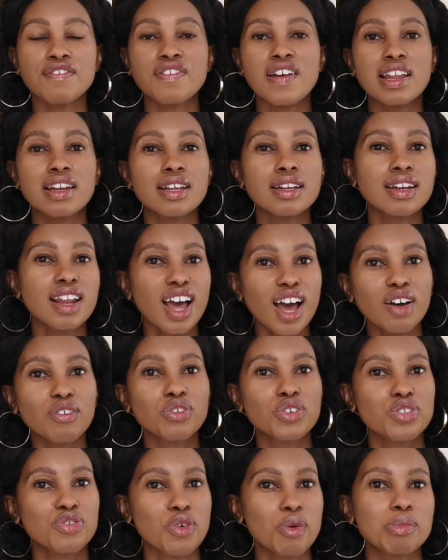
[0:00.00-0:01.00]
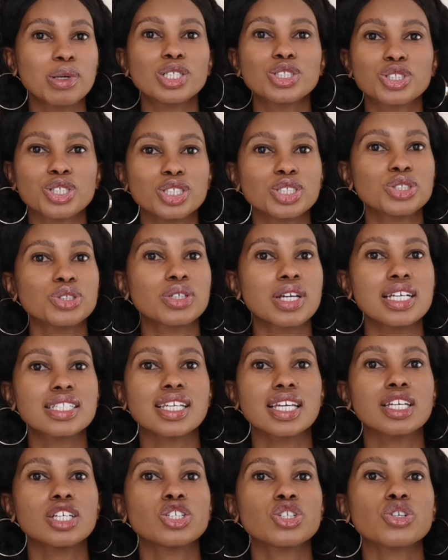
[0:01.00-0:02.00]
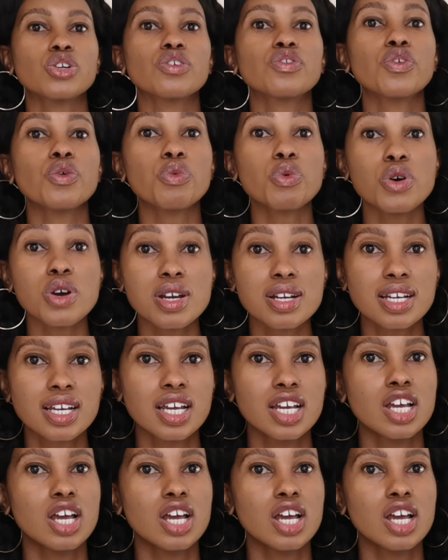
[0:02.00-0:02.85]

fell in love with formal shirts, you guys. I kid you not, for work.